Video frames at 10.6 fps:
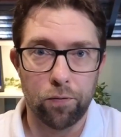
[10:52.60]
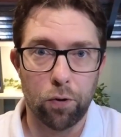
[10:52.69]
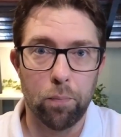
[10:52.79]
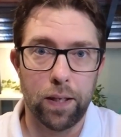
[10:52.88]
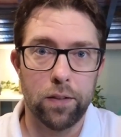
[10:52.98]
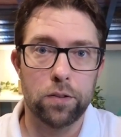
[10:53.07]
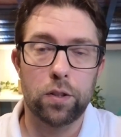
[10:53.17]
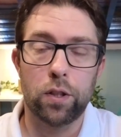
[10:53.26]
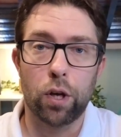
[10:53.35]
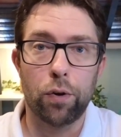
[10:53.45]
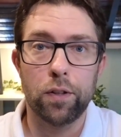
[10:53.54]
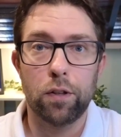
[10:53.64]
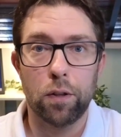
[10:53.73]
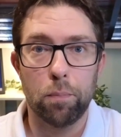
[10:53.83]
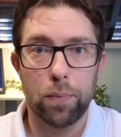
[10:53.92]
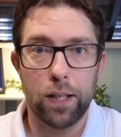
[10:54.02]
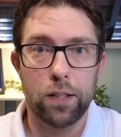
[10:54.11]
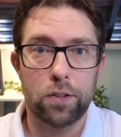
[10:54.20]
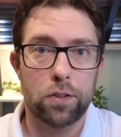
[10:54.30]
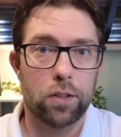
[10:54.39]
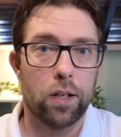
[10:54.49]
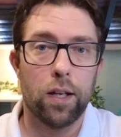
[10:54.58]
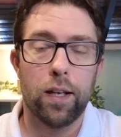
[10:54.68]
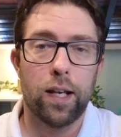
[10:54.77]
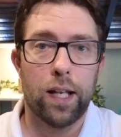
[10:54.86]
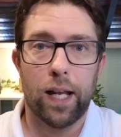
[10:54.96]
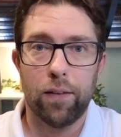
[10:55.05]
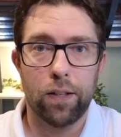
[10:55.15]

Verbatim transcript: means going to the beach, and having